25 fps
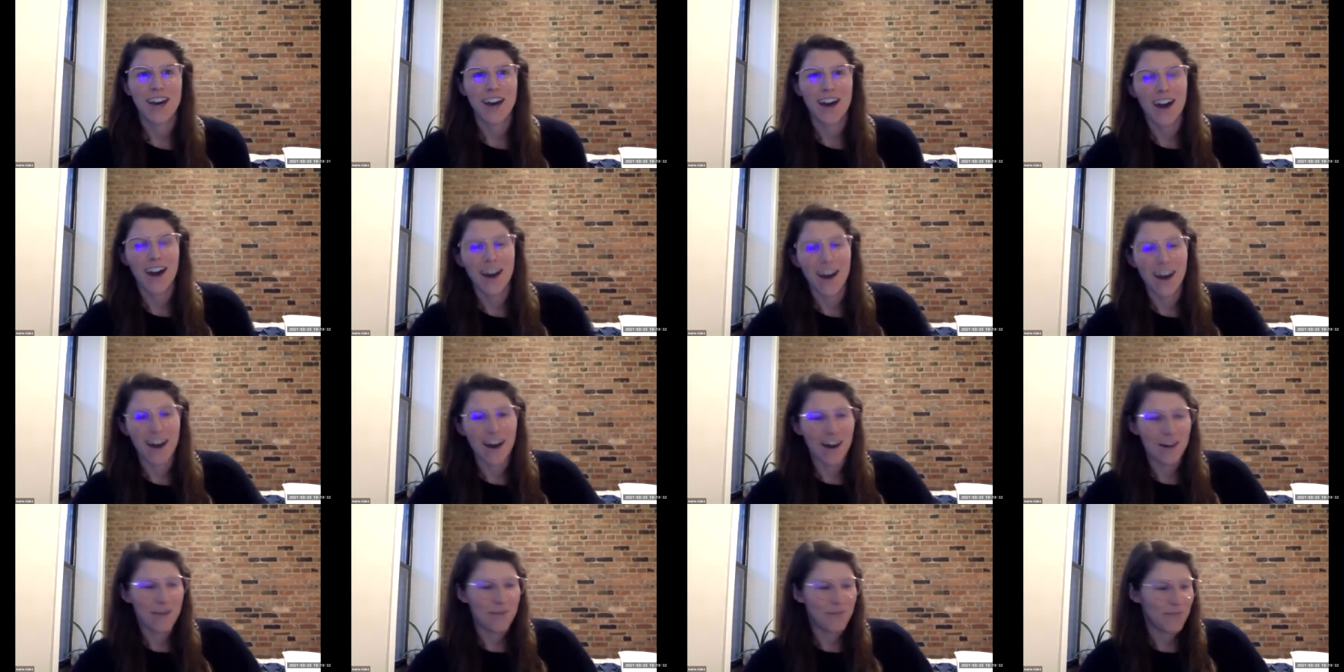
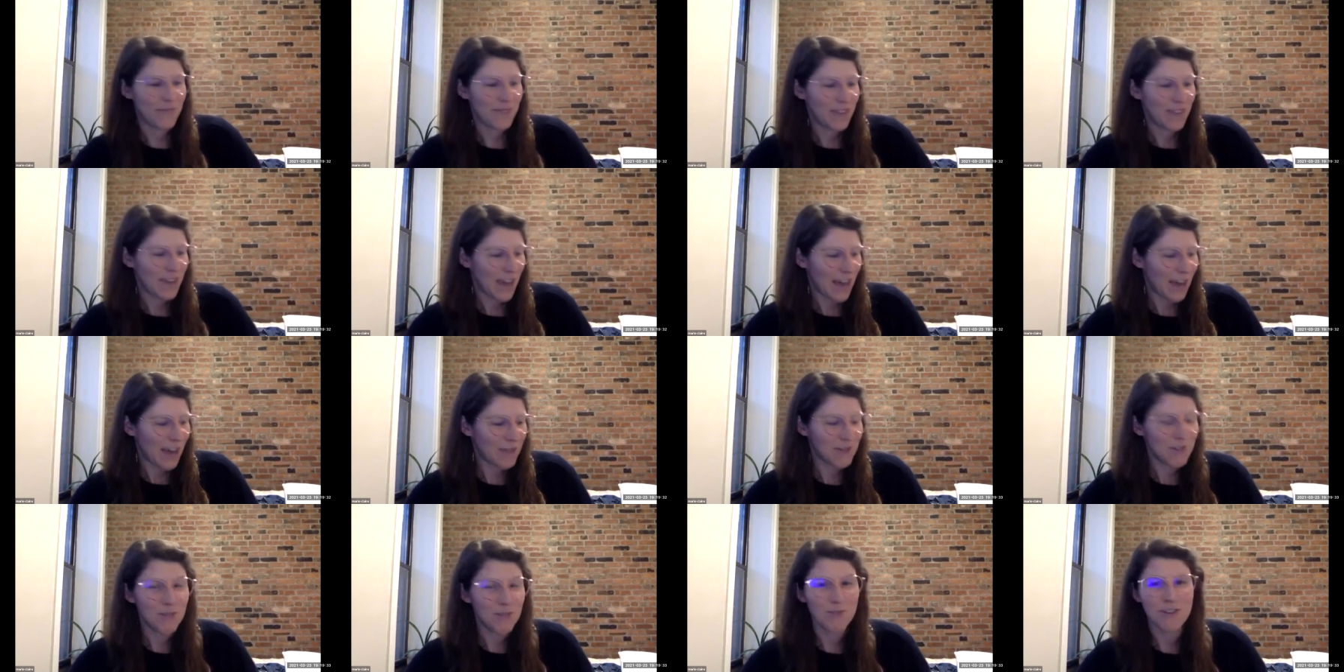Um,
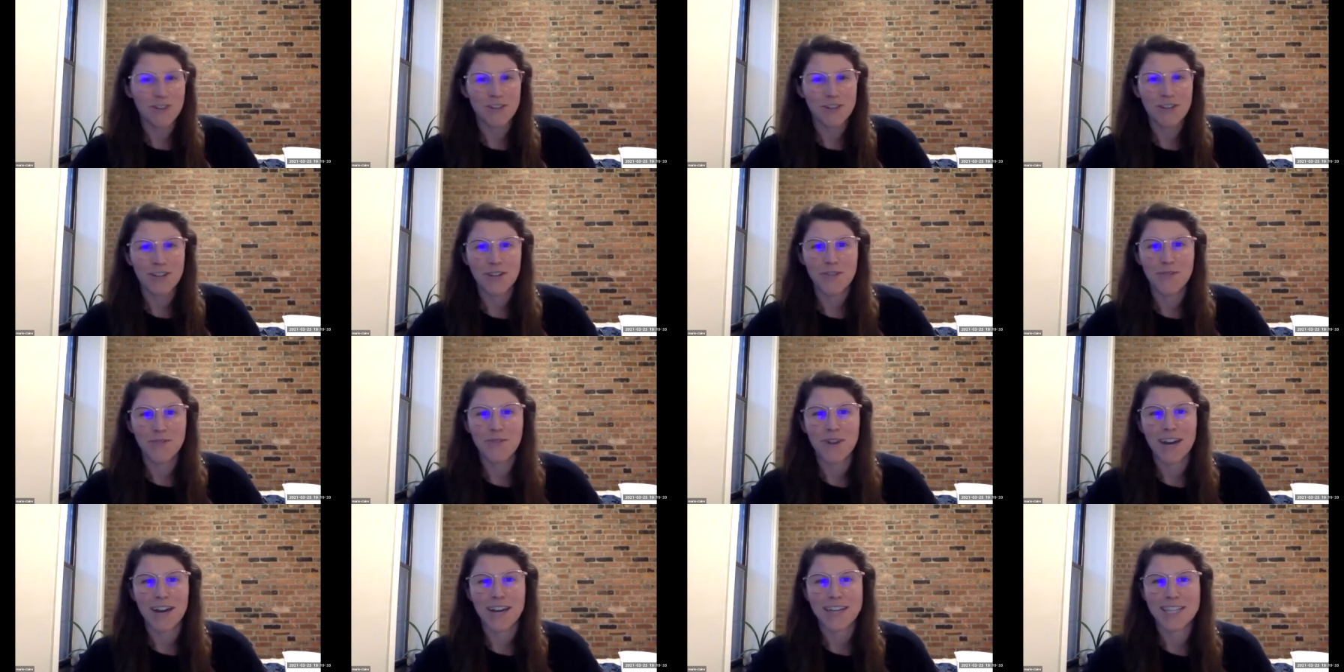I'm just wondering
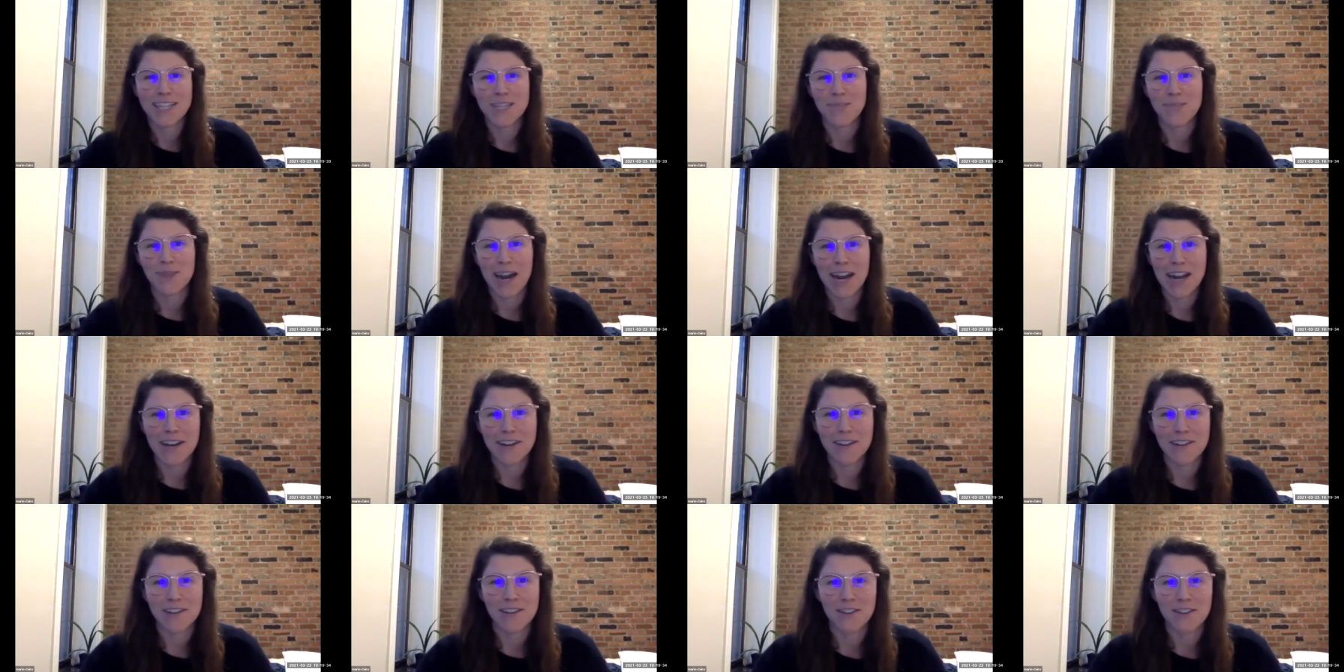what
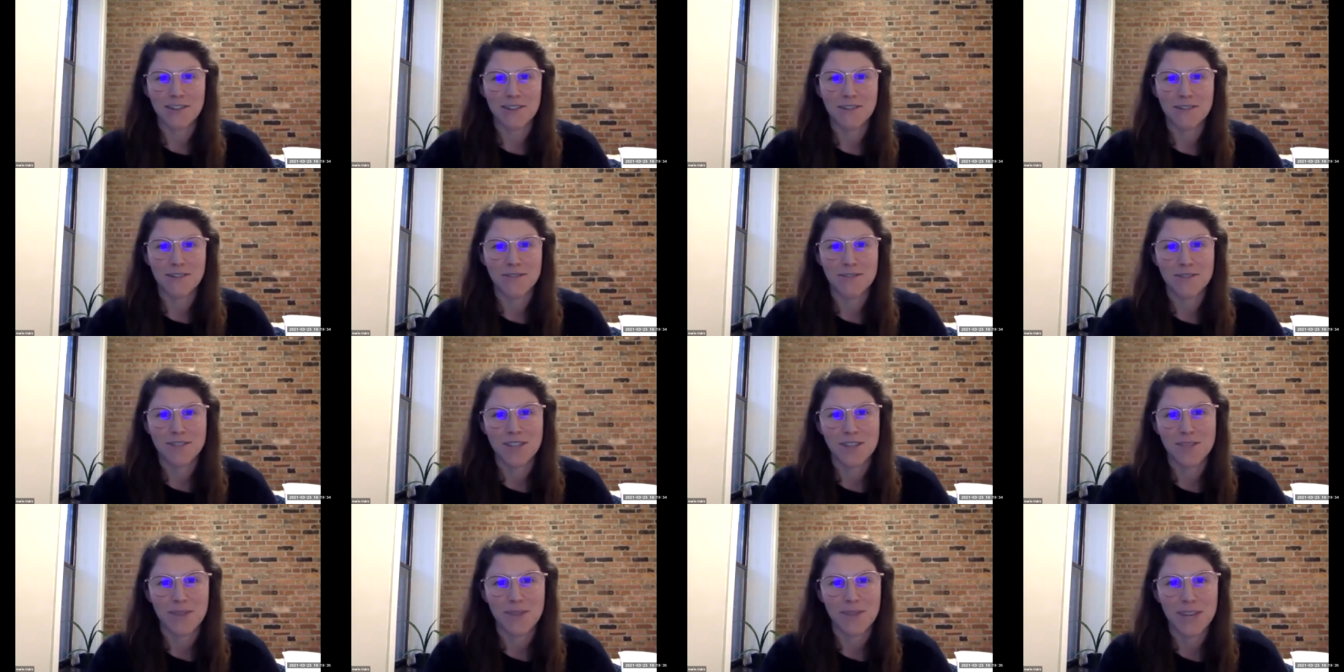inspired you
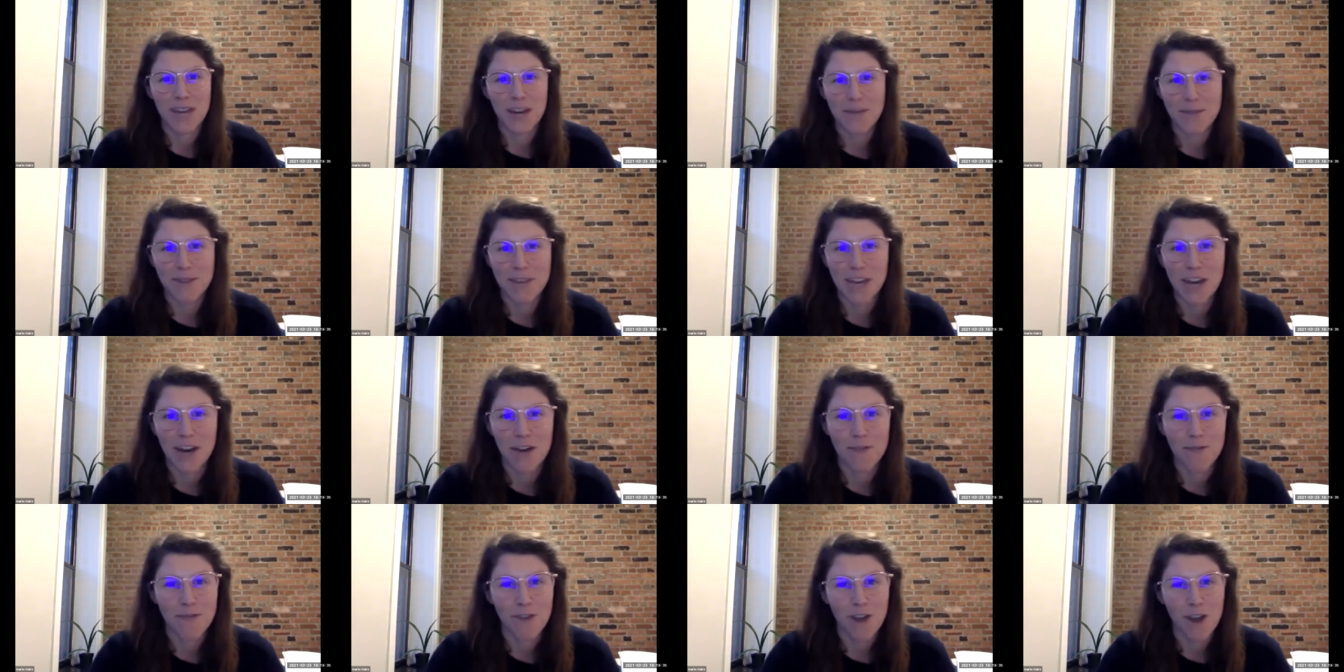to become a
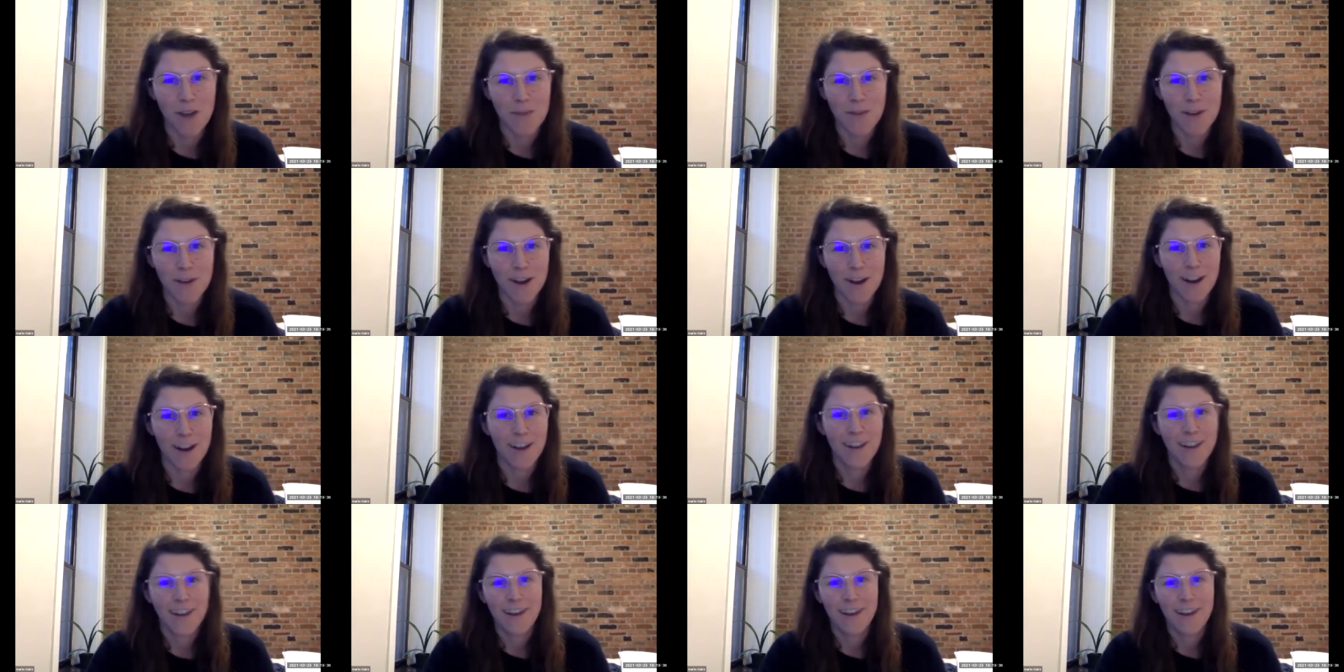kelp
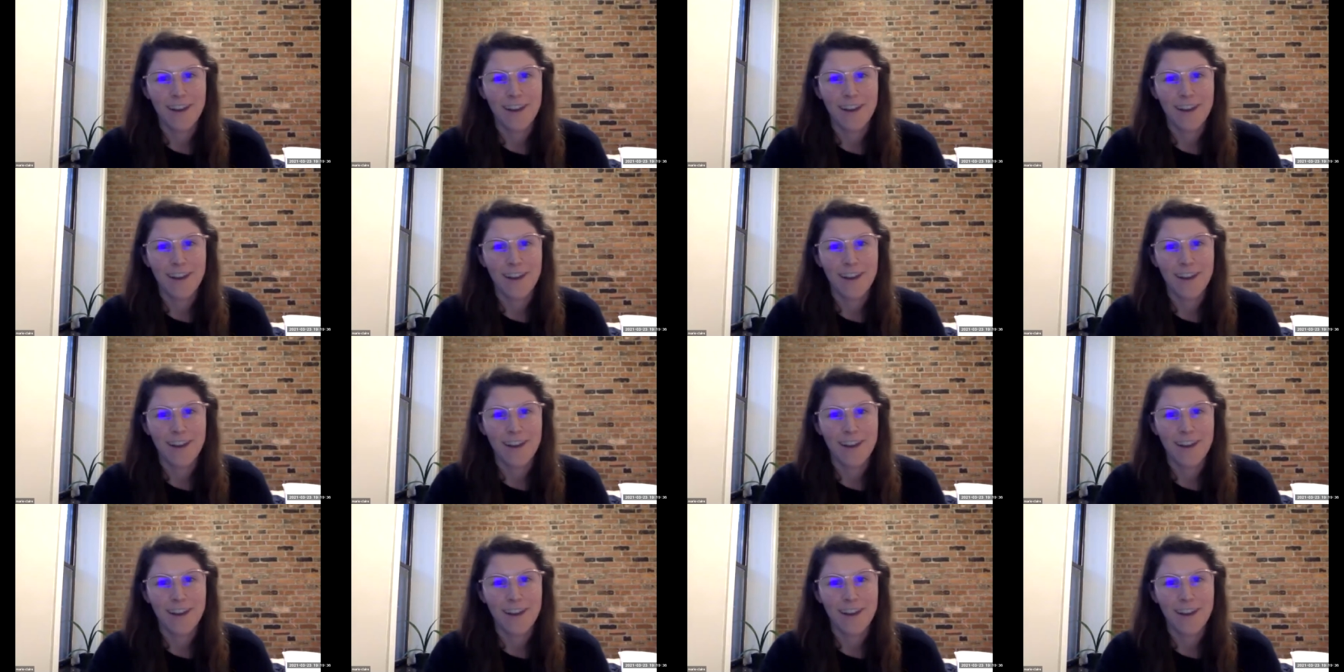farmer